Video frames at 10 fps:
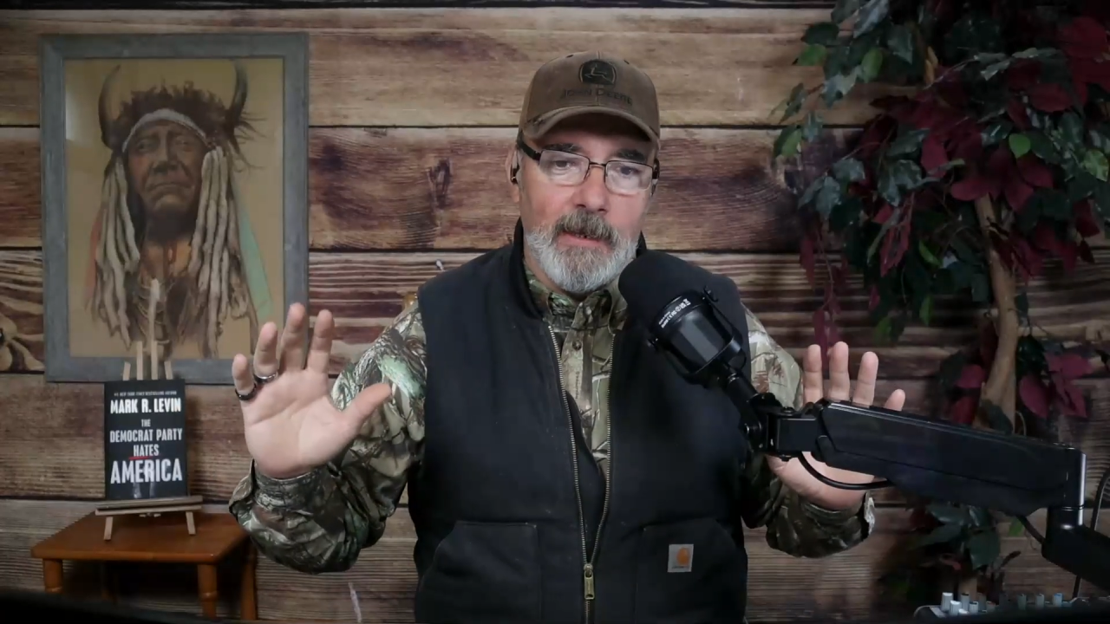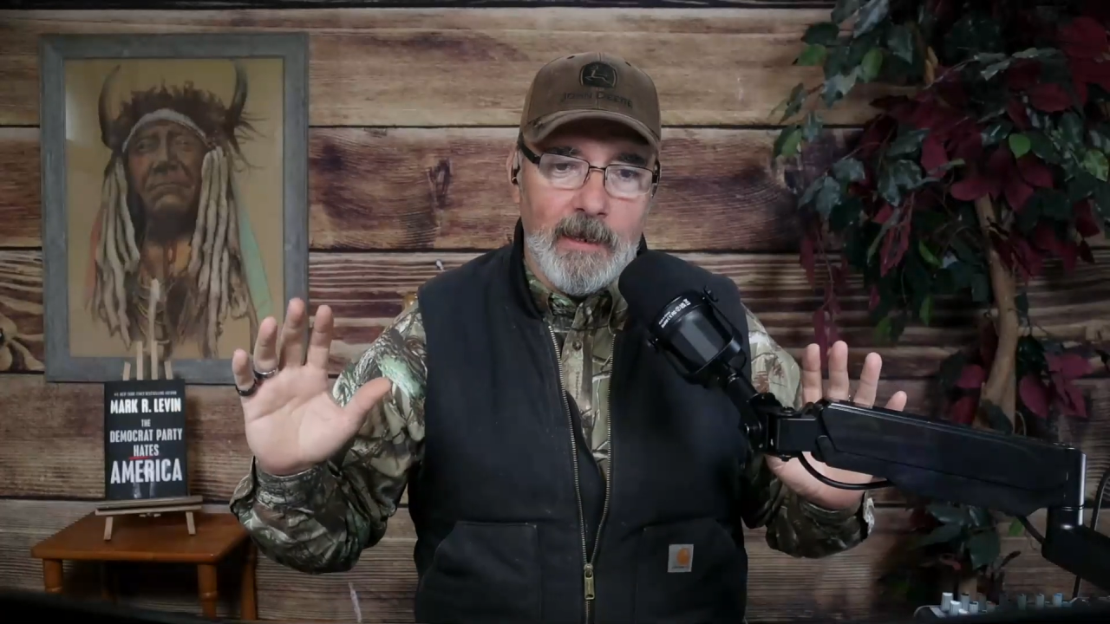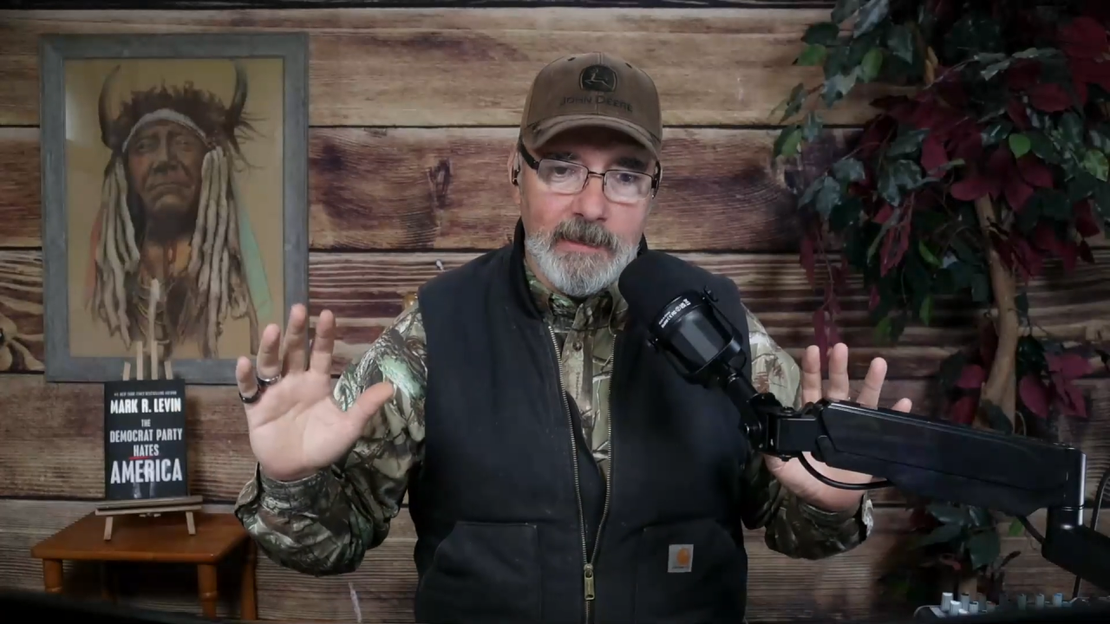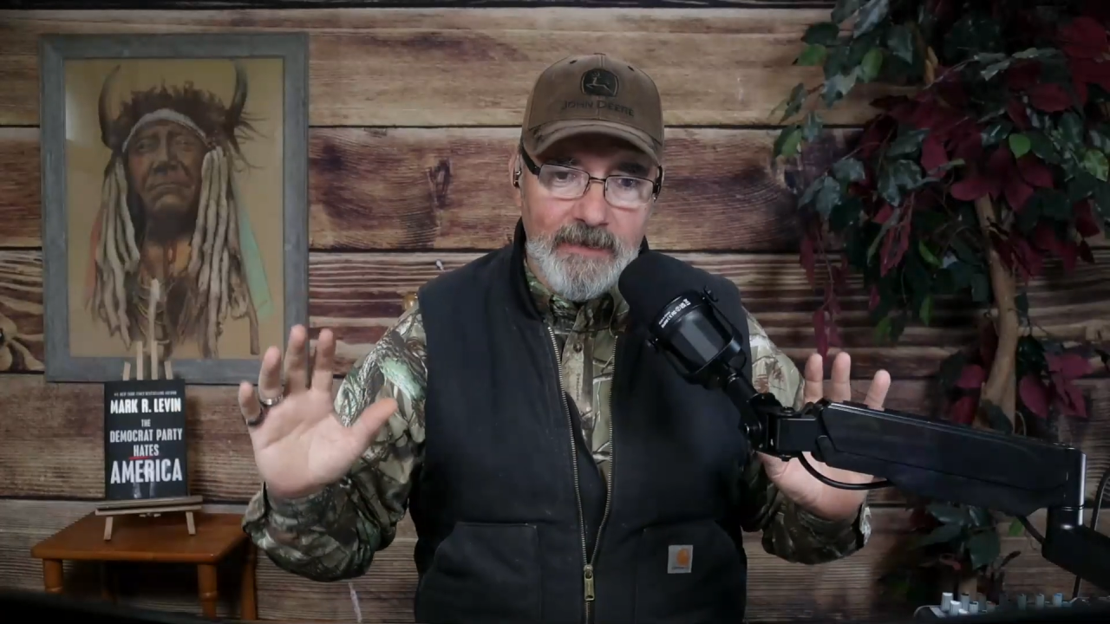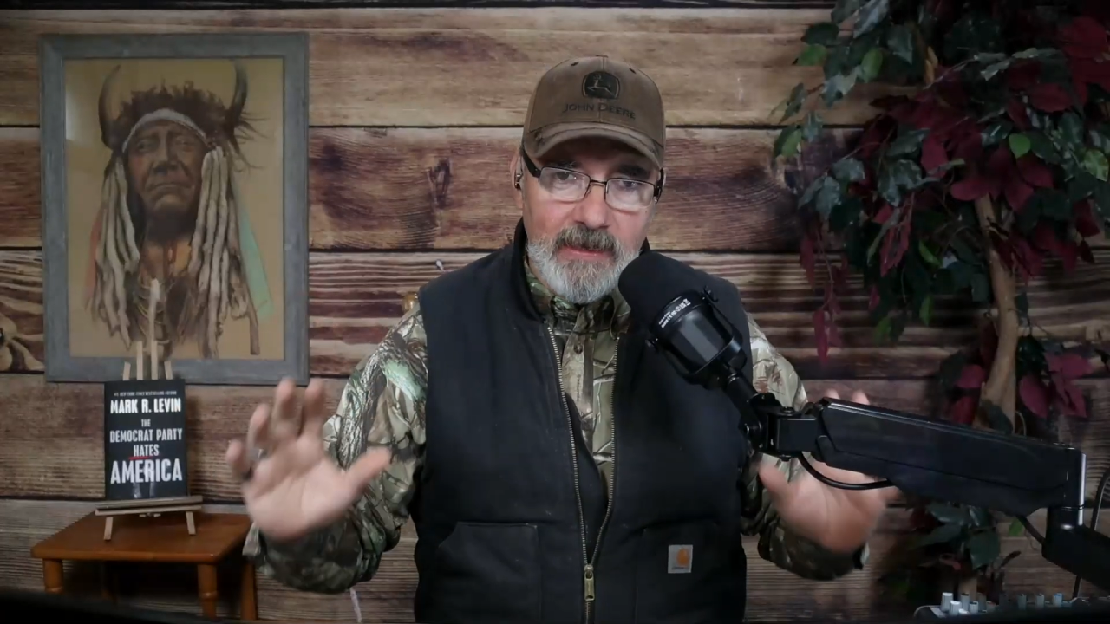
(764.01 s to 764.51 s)

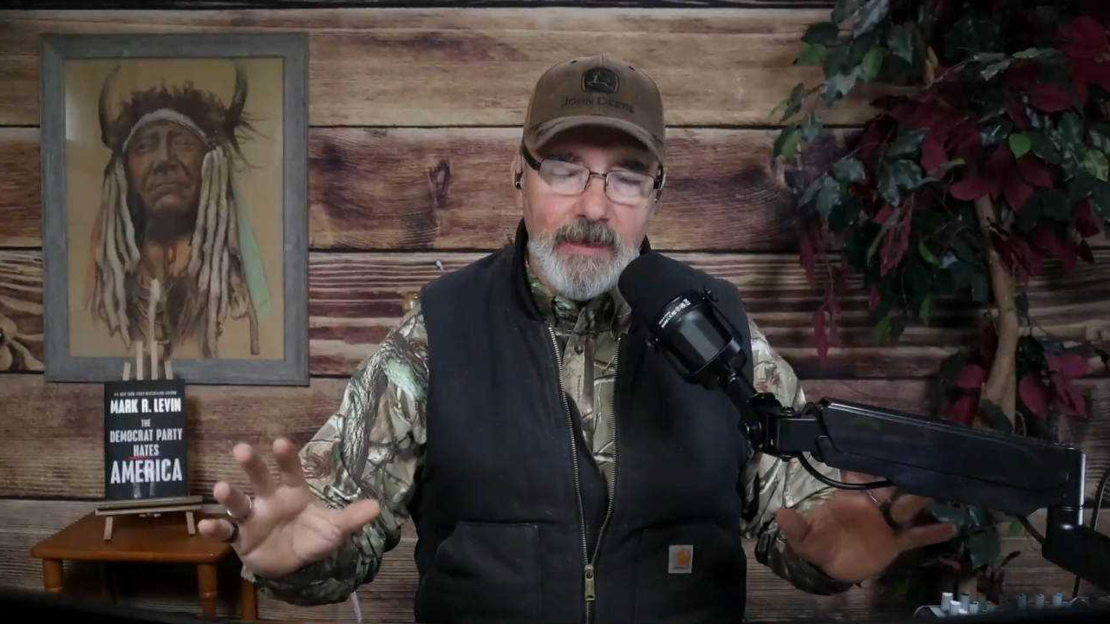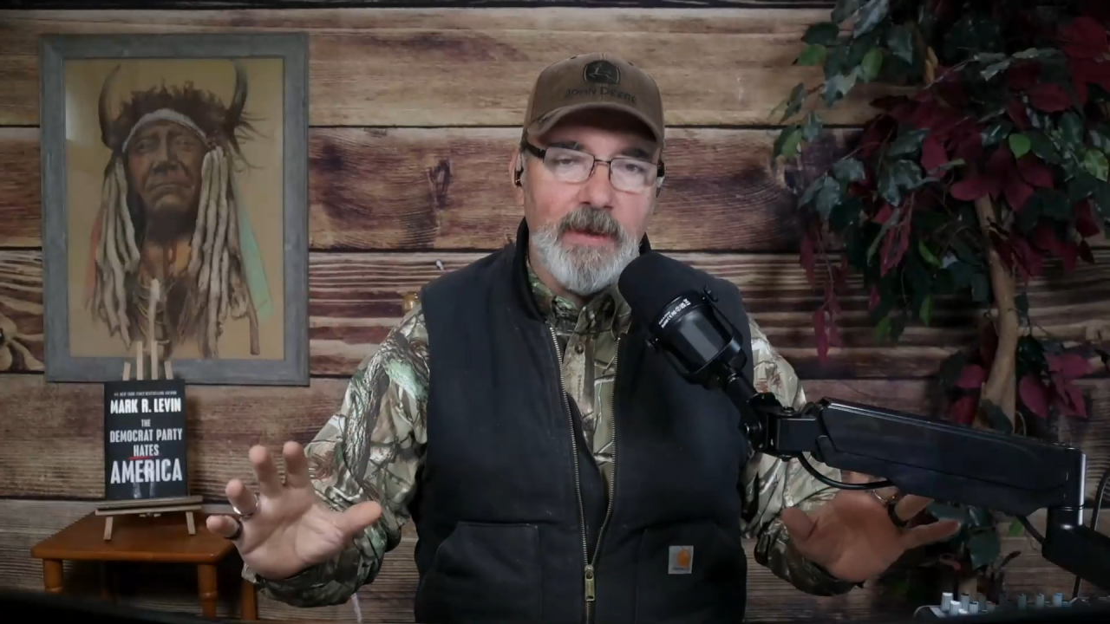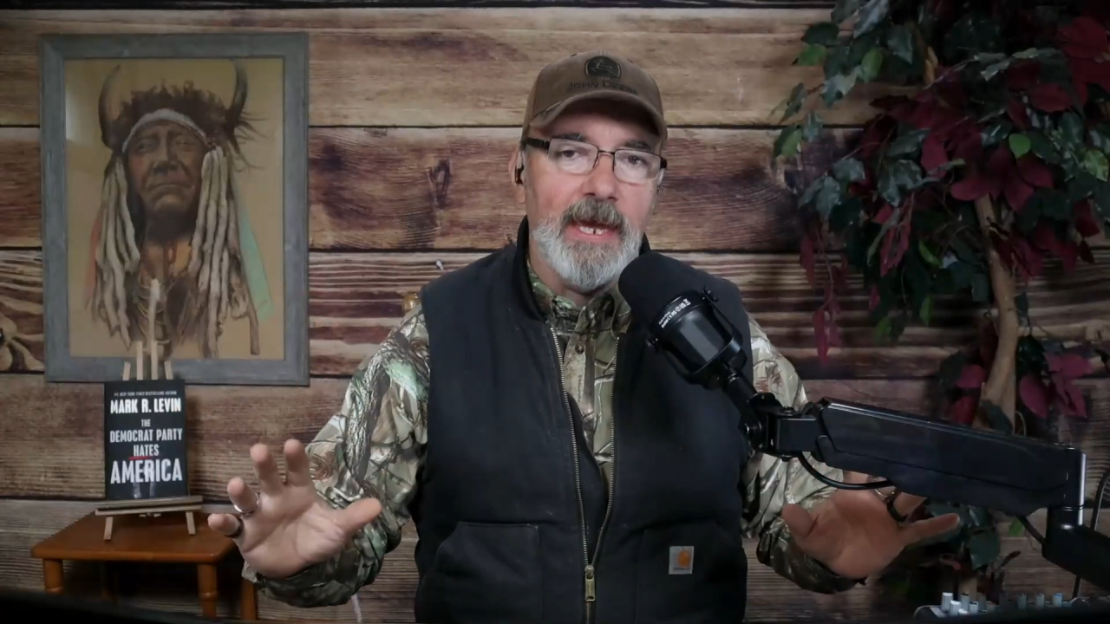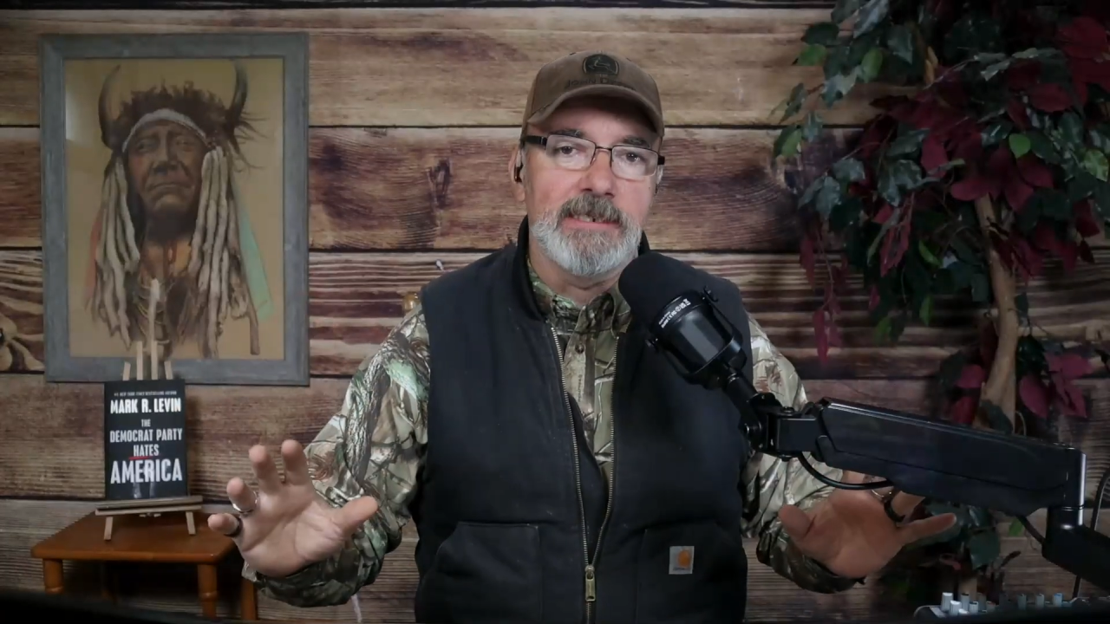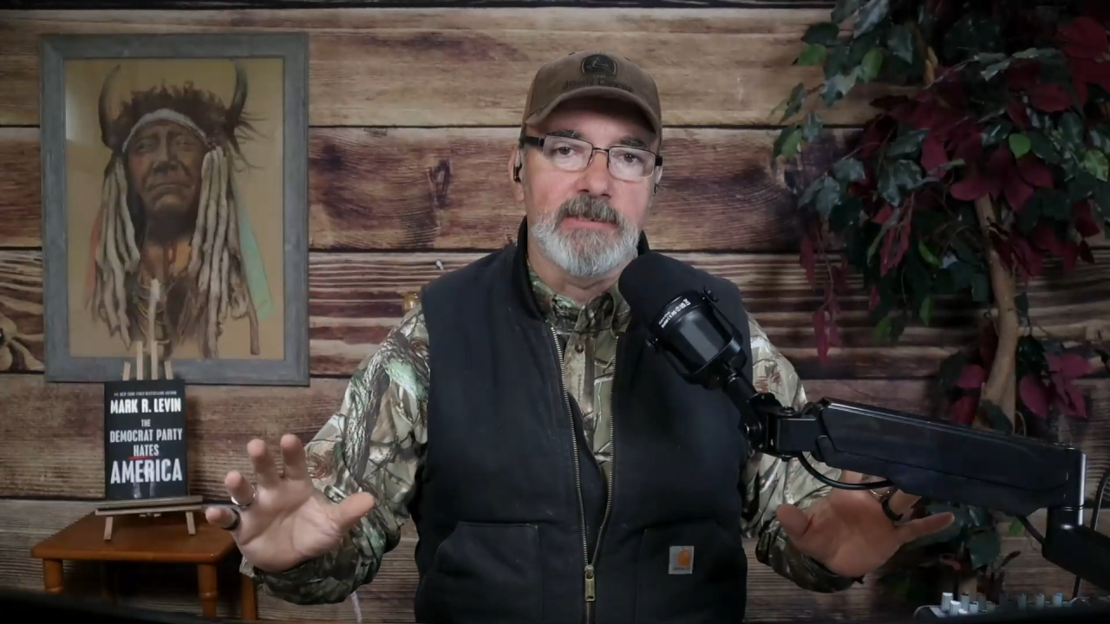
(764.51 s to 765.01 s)
giving them
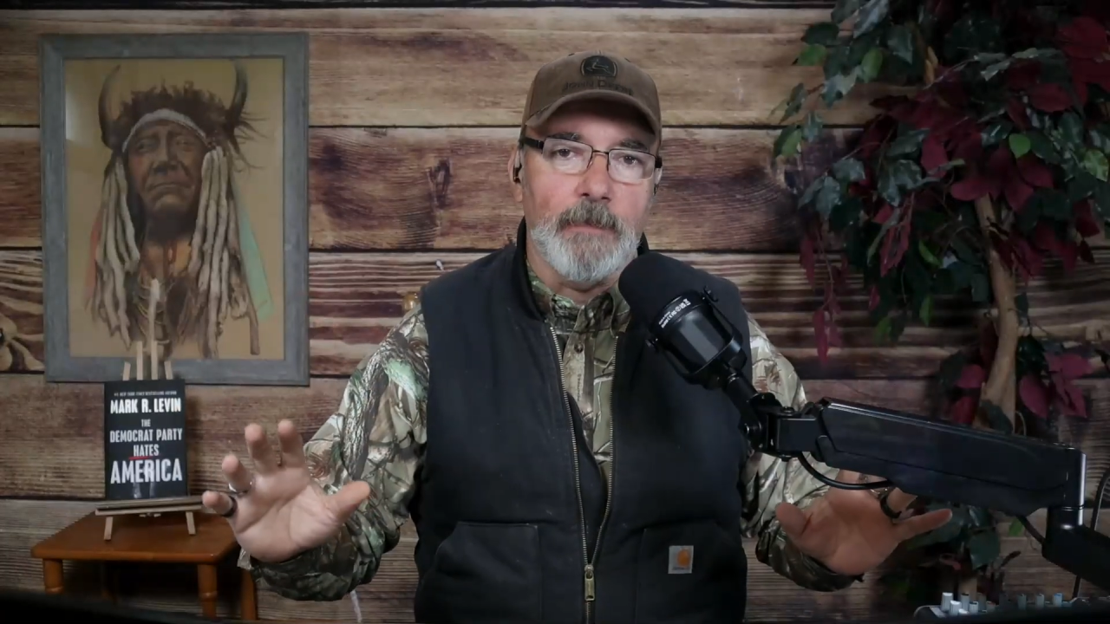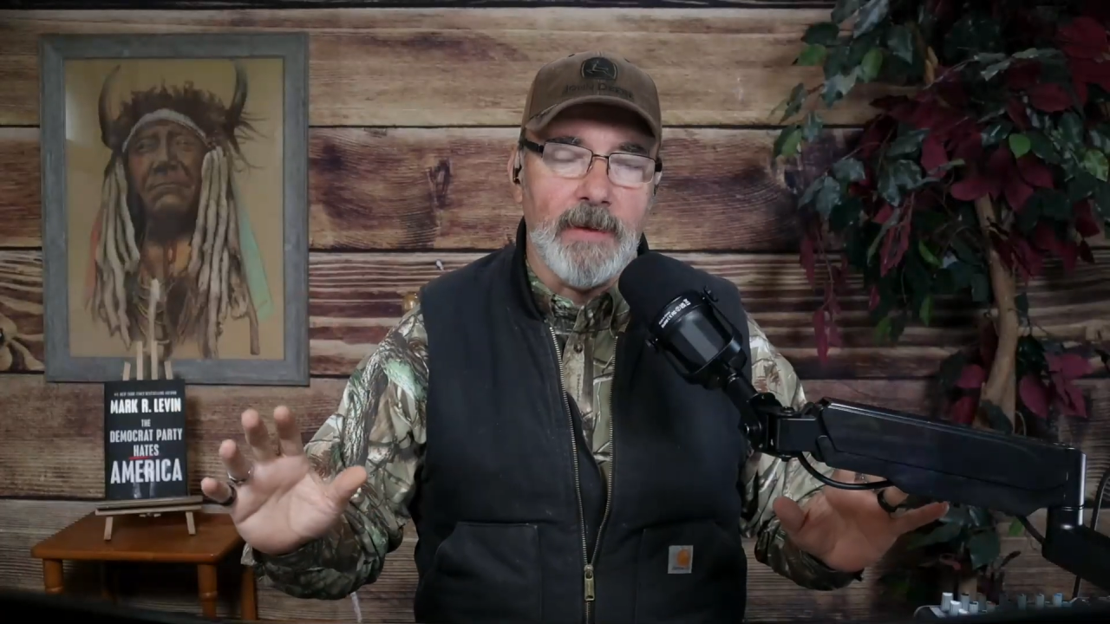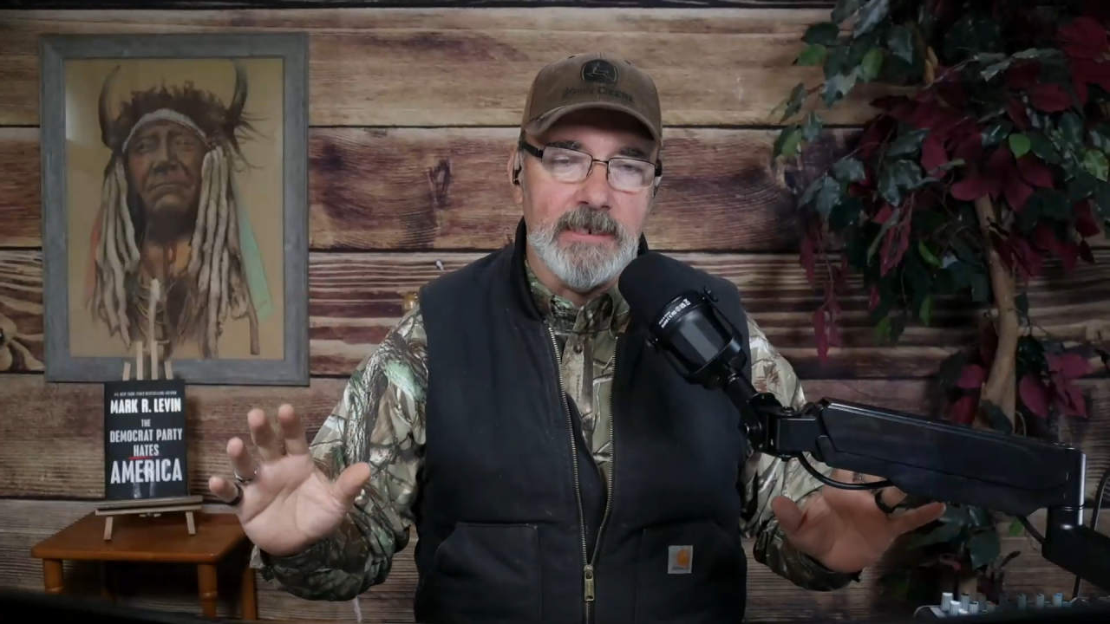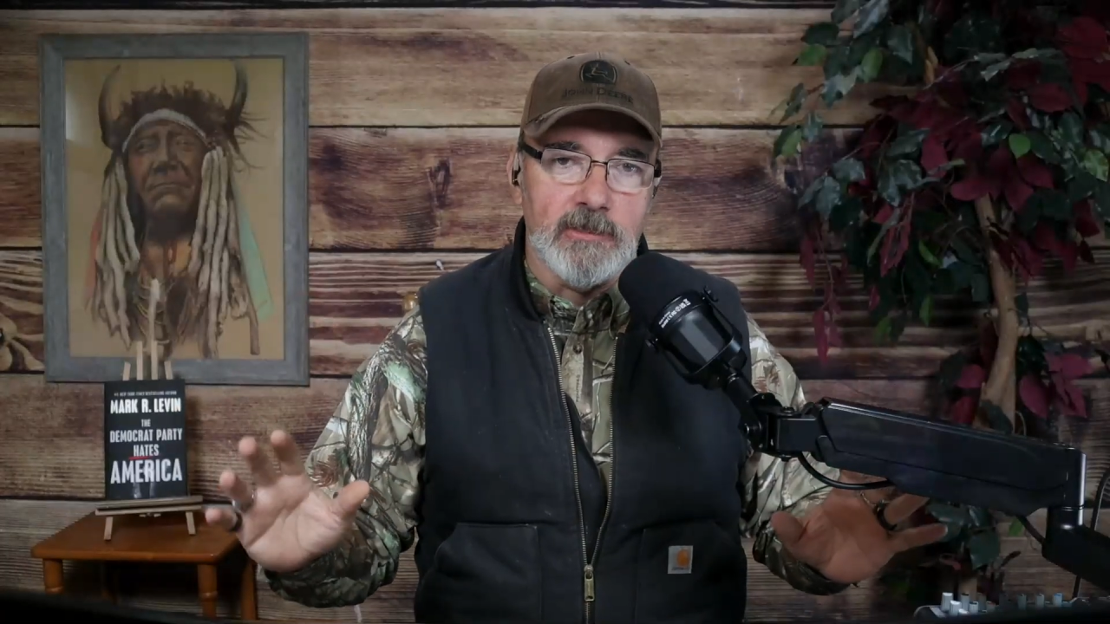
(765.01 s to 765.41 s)
heads up as